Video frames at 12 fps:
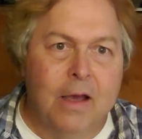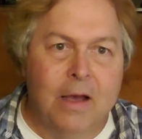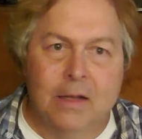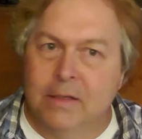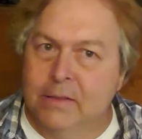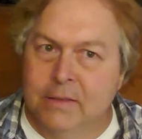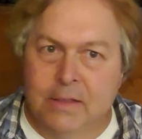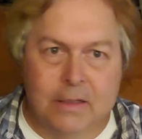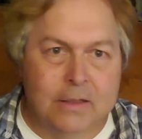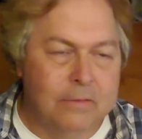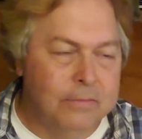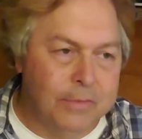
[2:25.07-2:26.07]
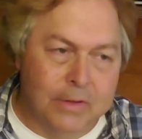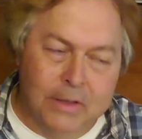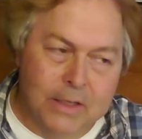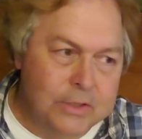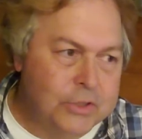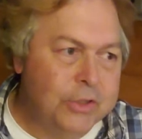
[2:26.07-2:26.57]
a distinctive
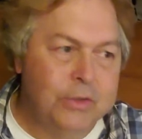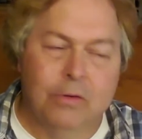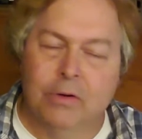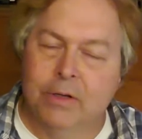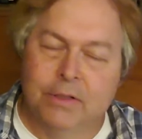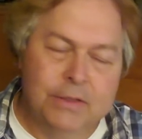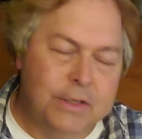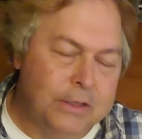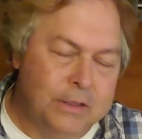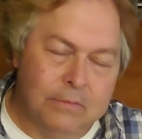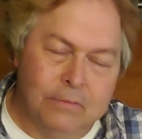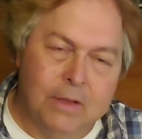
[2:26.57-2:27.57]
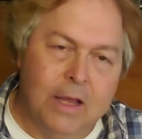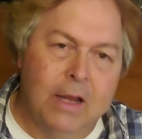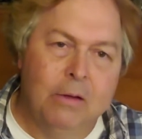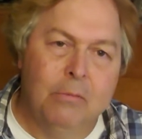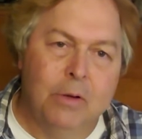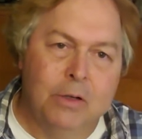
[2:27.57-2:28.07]
religion or a distinctive
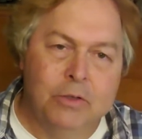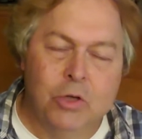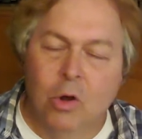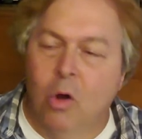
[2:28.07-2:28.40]
language